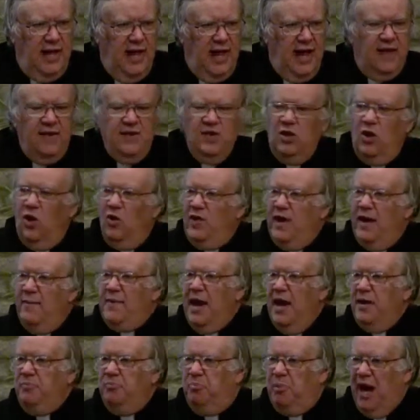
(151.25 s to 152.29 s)
And, you know, they
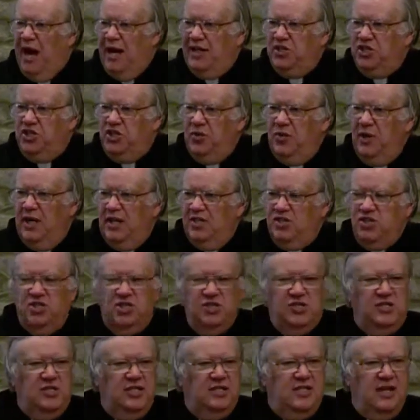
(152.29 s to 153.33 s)
might bite you, and it's
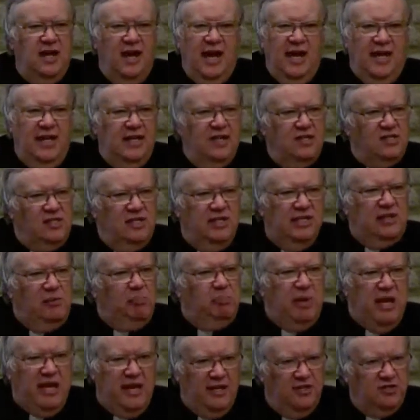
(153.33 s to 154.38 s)
just the tiniest little
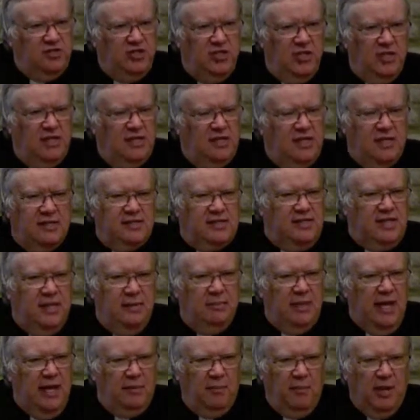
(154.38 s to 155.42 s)
pinch, and it doesn't
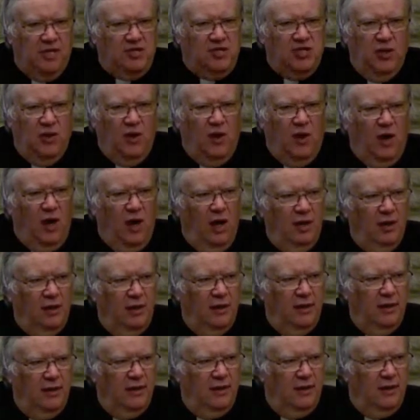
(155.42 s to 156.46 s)
seem like much at all.
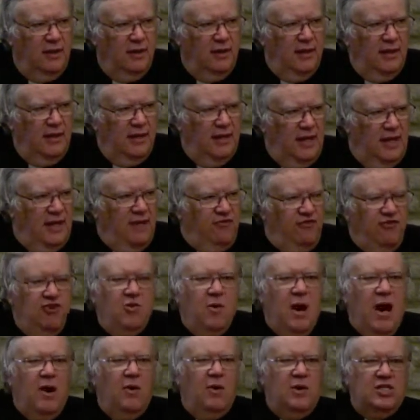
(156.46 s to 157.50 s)
Then a
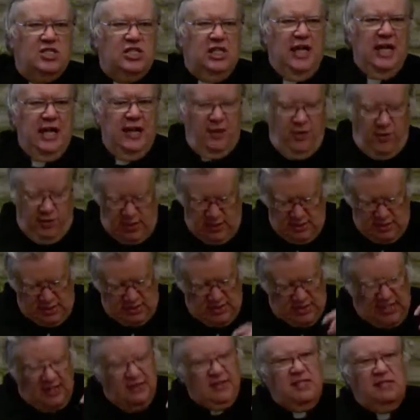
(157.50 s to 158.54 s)
few hours later,
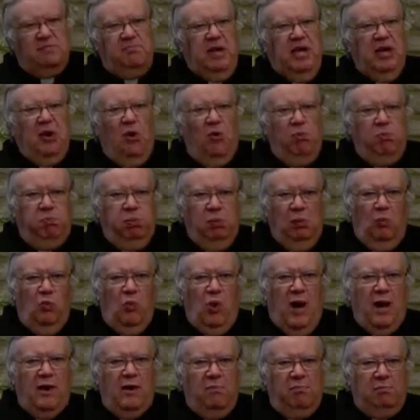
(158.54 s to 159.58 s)
you get this big old
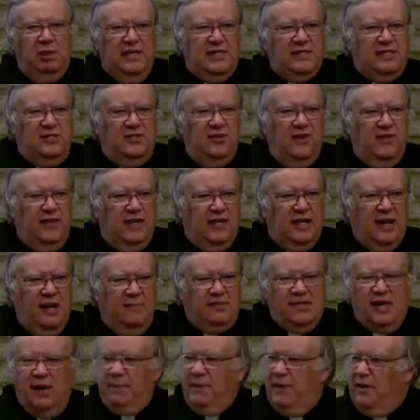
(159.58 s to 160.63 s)
water blister that
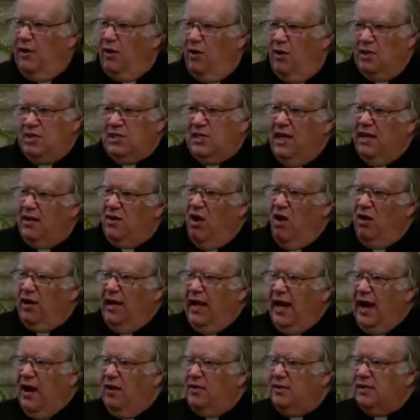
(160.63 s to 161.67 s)
comes up, and it hurts like all
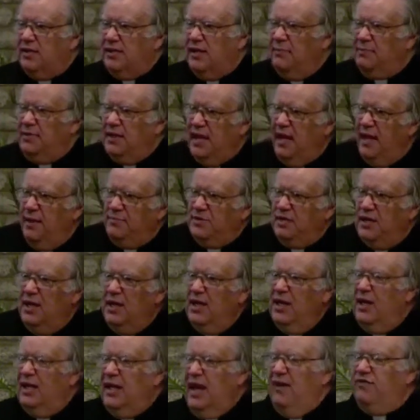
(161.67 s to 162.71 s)
get out, and sometimes
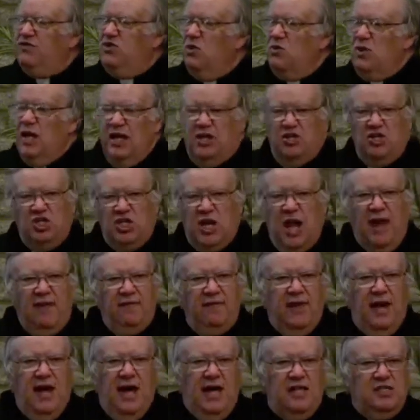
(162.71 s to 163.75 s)
you have to get a shot
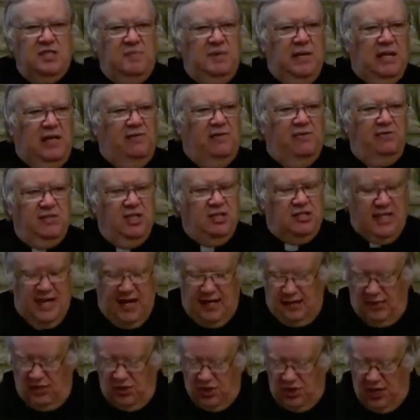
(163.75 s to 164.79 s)
in the hospital, your
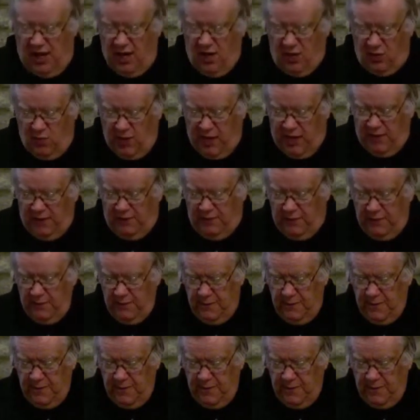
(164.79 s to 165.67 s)
tetanus shot or whatever.